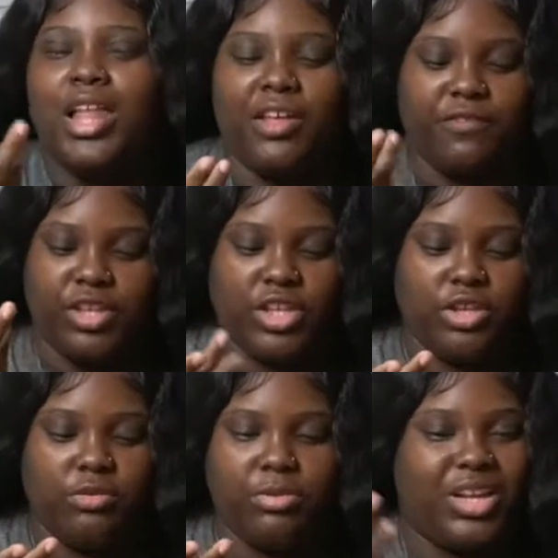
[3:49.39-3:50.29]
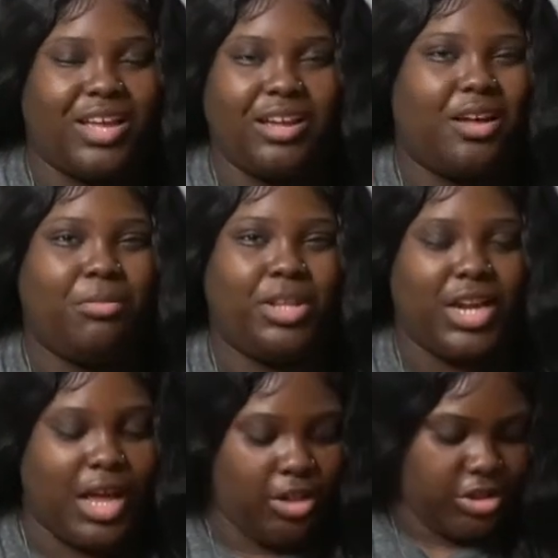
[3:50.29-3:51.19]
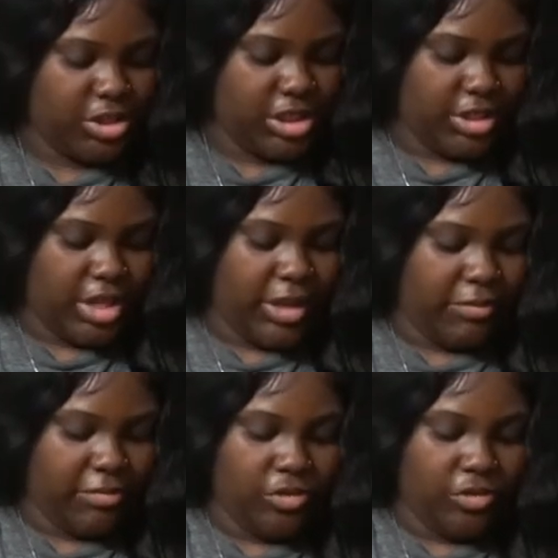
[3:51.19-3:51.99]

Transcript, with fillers: like you put like a couple of dollars there like